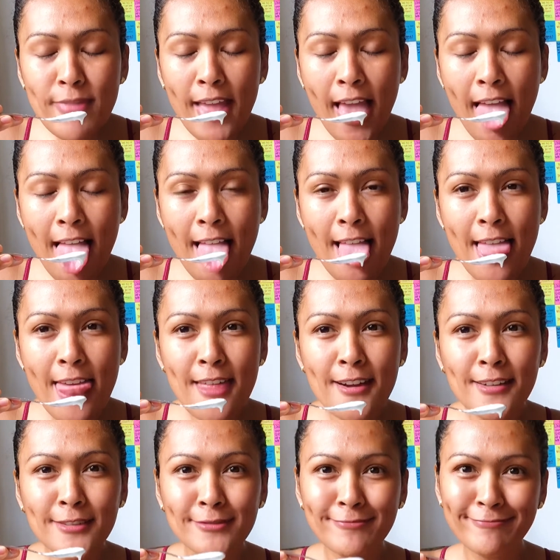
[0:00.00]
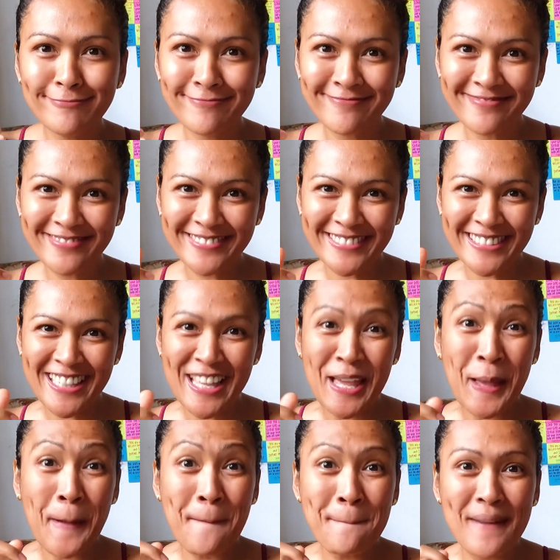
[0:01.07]
cream.
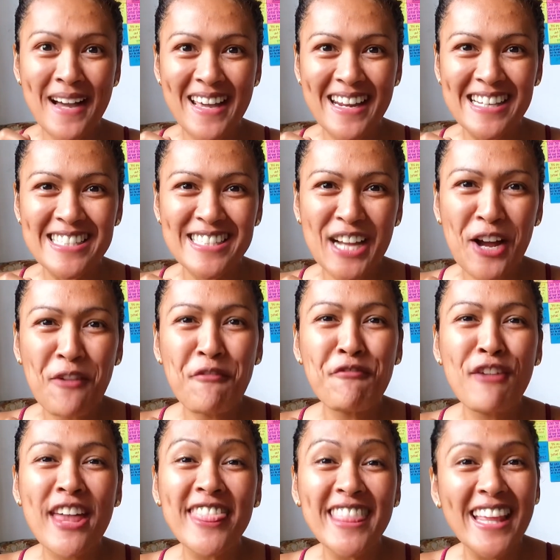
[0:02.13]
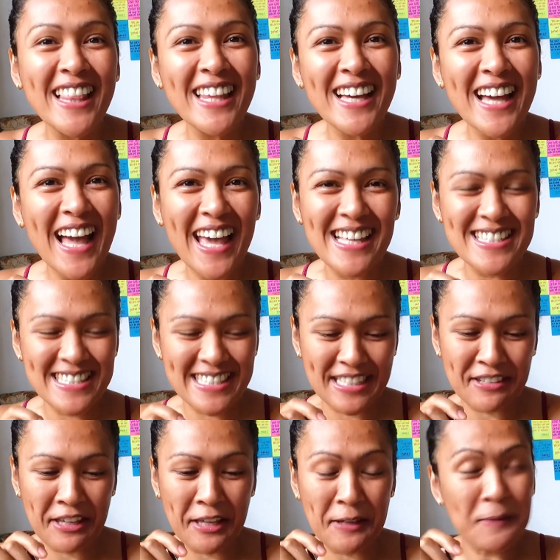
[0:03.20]
Para siyang vanilla ice
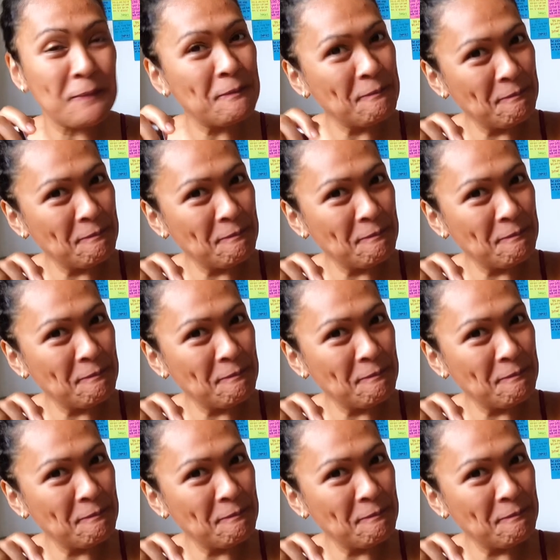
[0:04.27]
cream